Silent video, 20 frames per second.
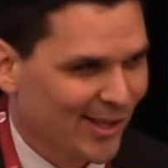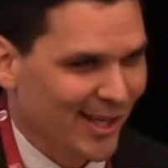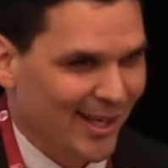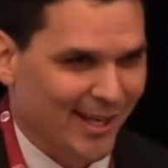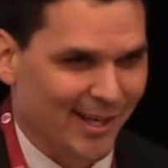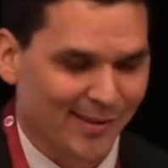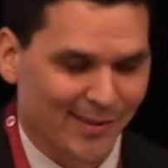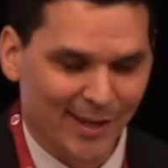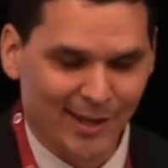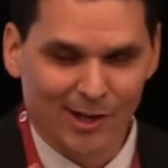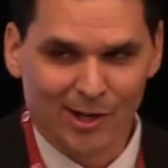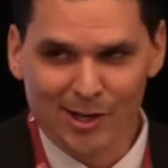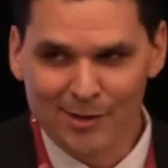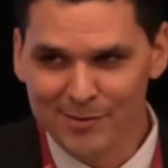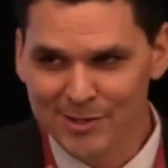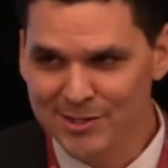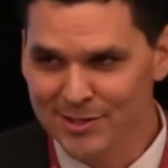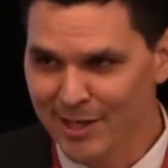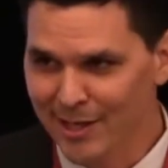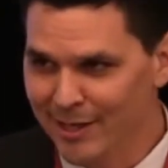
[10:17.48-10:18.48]
And then all of
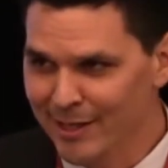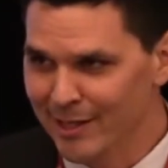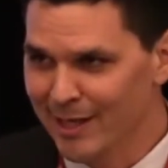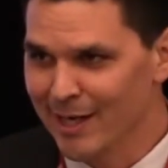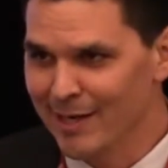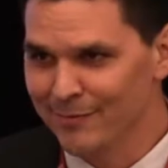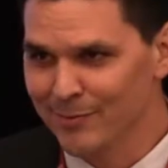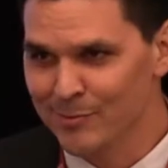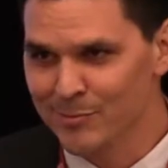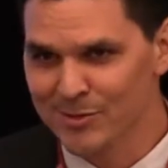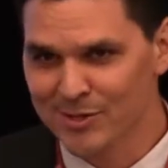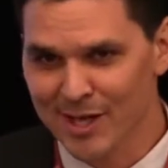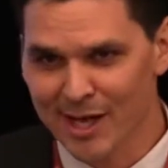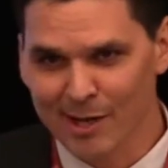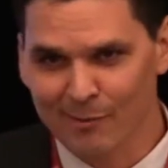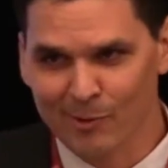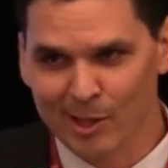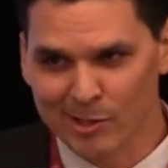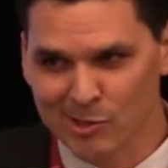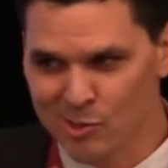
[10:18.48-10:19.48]
a sudden, a guy from the
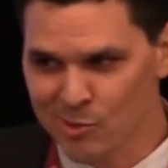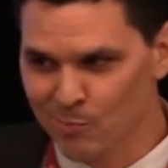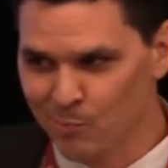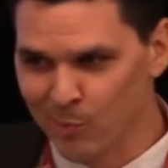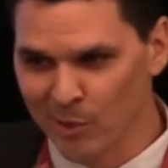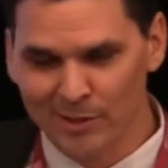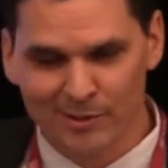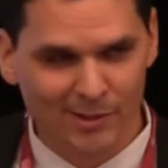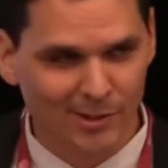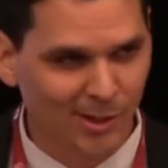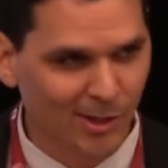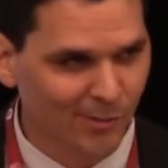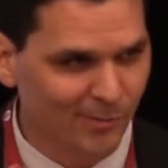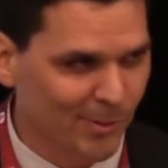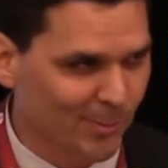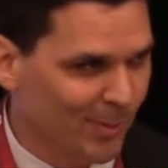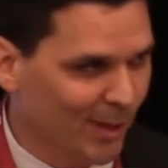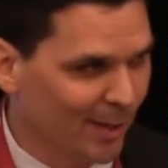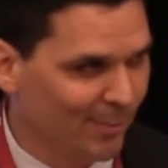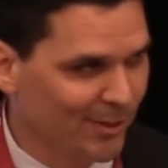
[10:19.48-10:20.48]
sideline sprinted
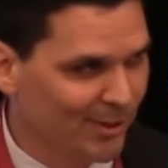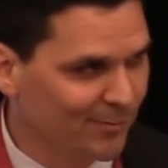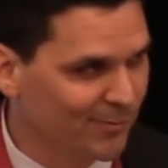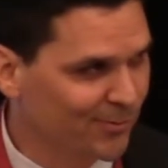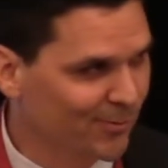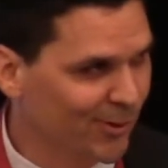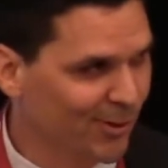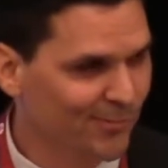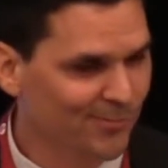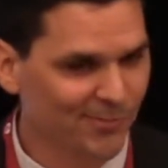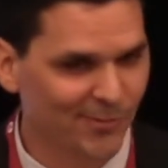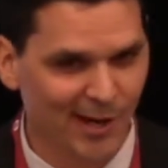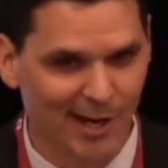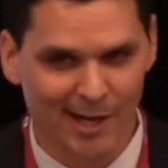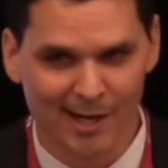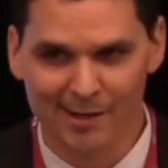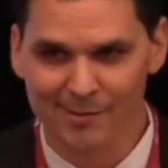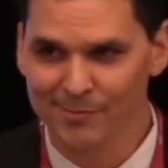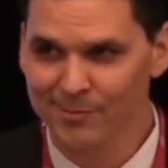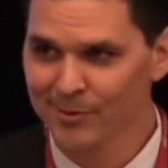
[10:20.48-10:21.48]
over, probably in
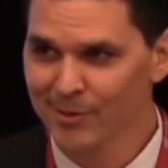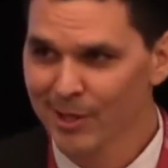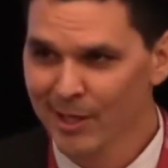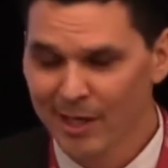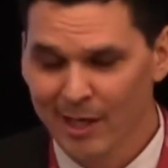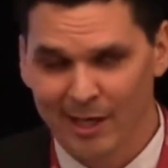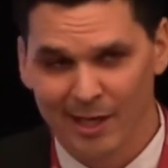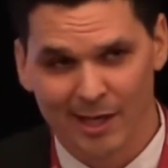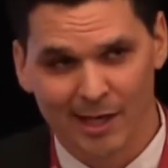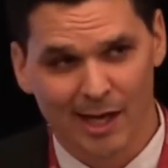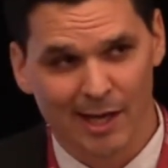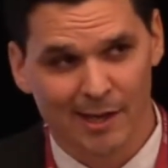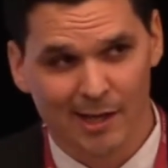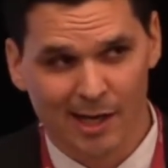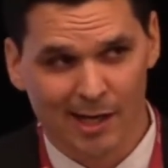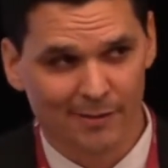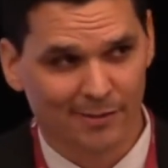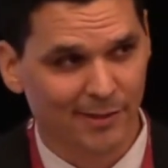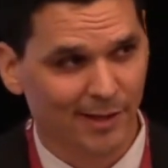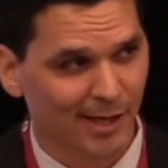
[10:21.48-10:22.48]
4.5, and
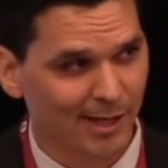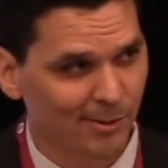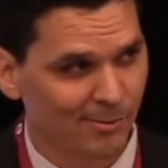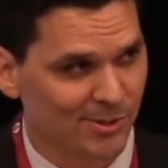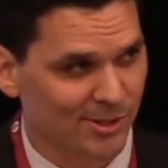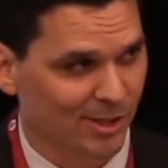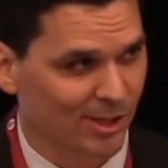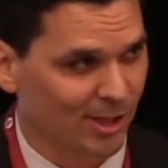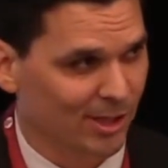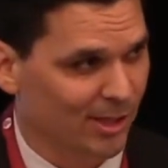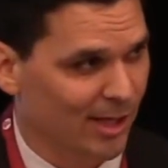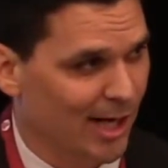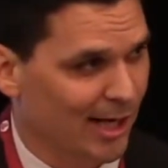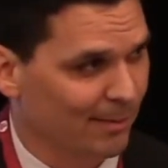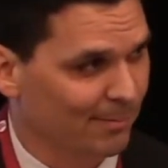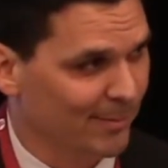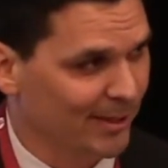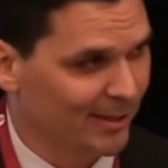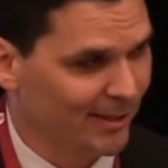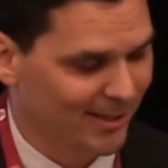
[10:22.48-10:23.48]
I thought he was going to
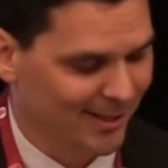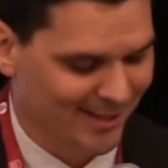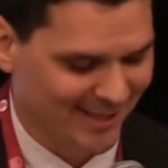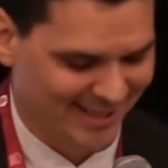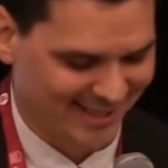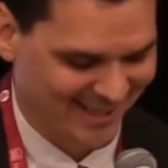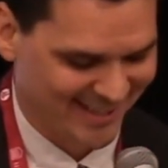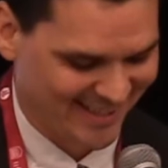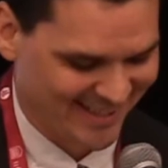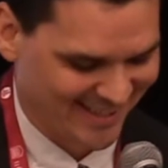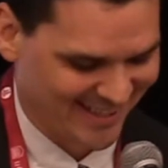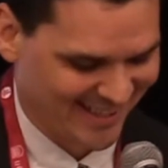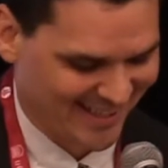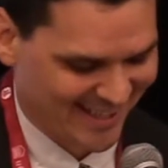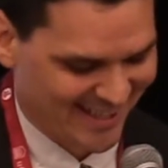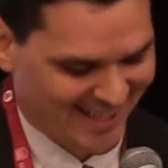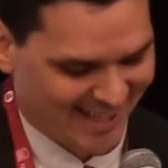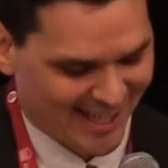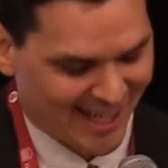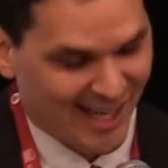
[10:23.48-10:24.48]
clock me.
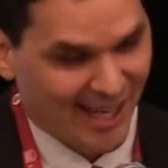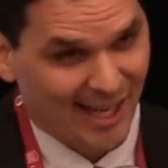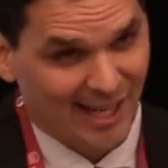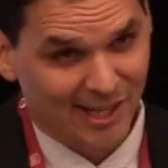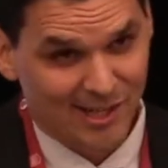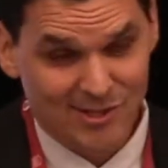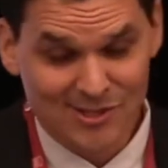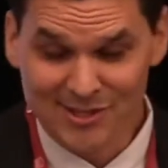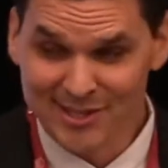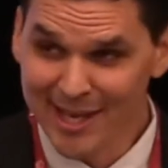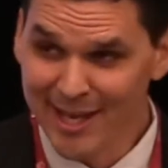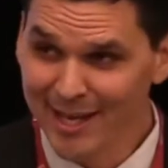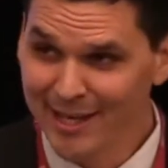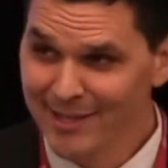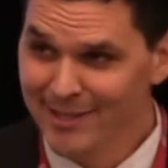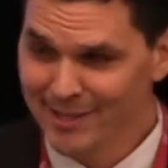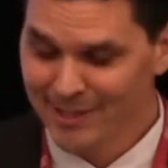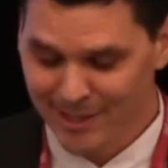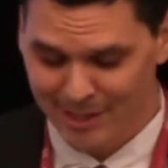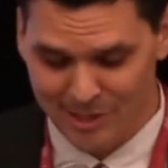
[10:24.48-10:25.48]
And
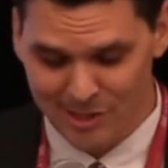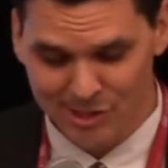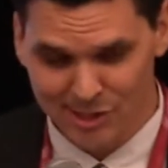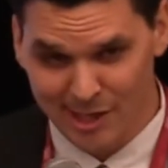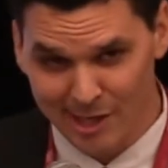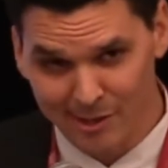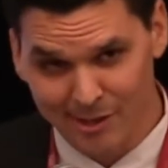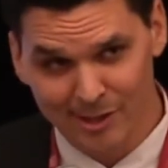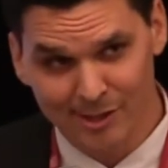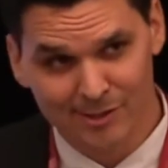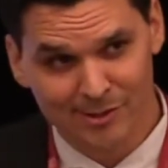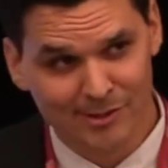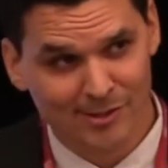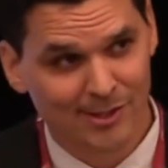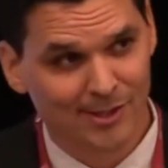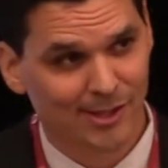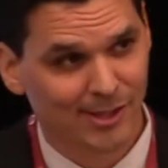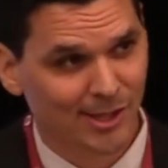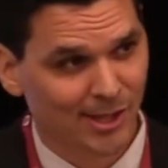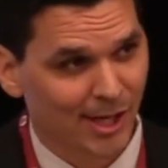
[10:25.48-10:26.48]
instead, he shouted,
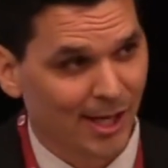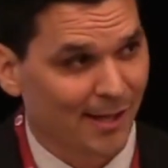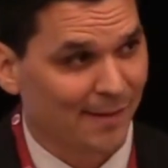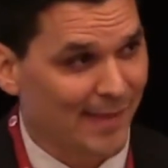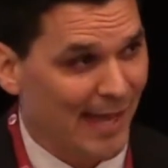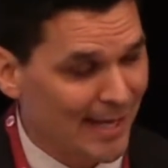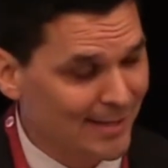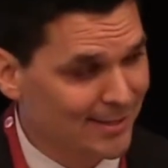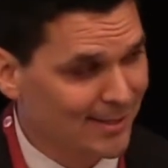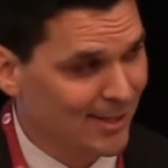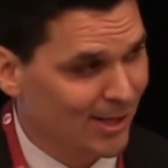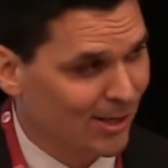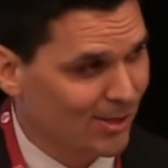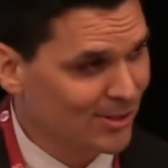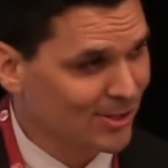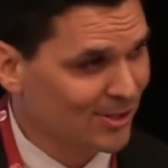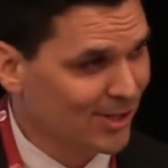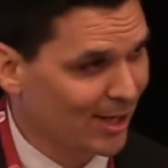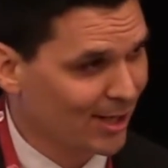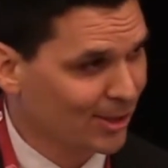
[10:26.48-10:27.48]
"That's an
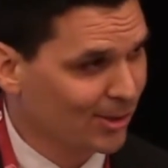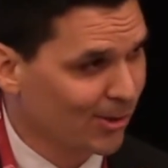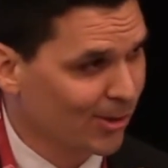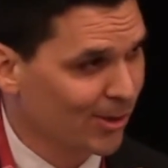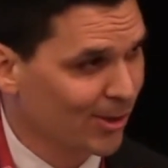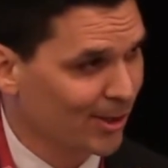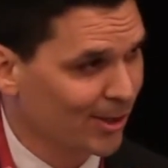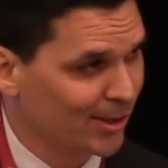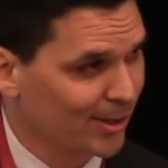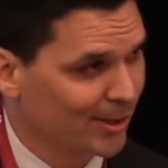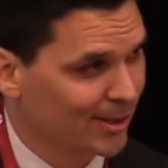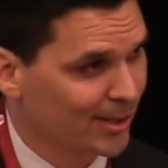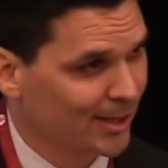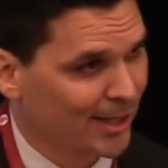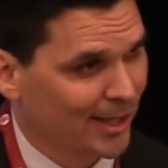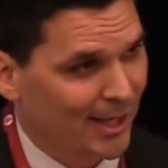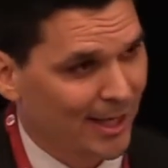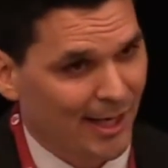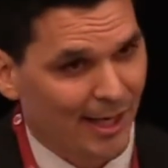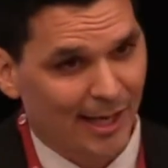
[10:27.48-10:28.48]
all-star corner,
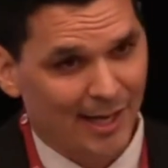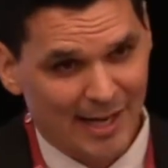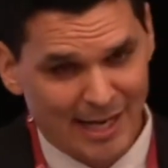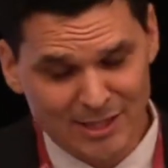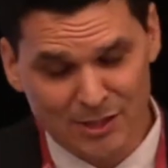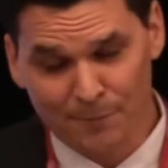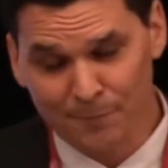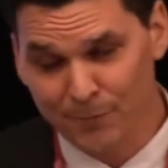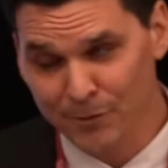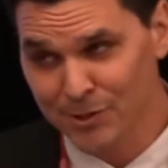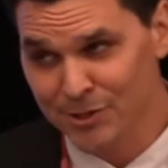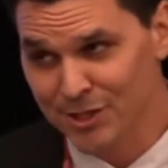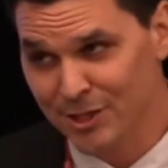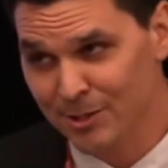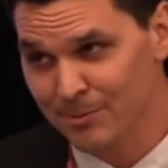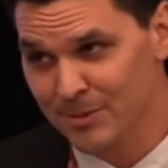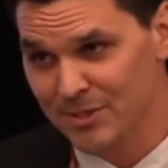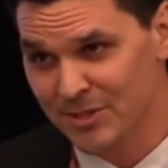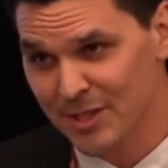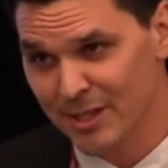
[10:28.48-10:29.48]
and that's a
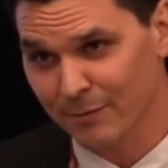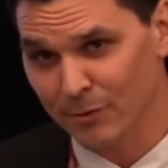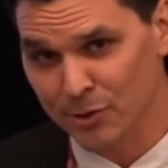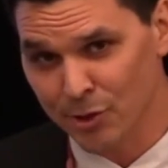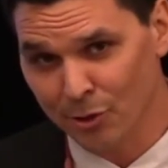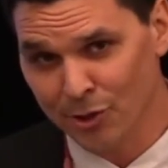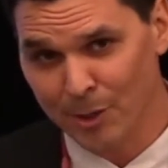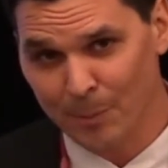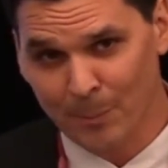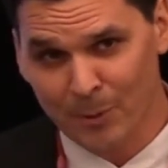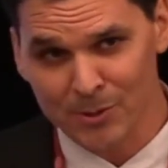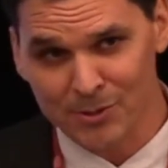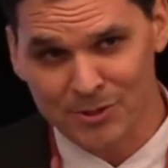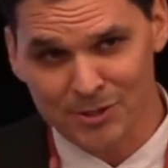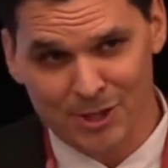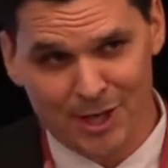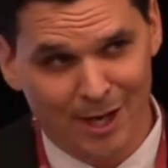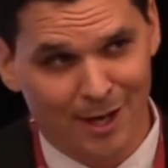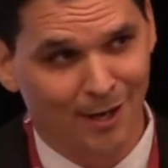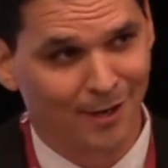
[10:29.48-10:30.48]
first-year receiver. Know your
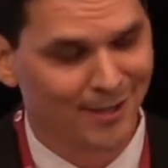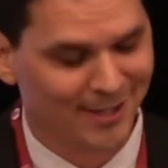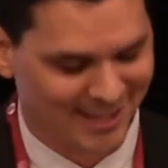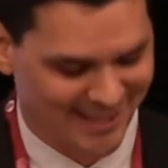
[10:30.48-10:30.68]
personnel."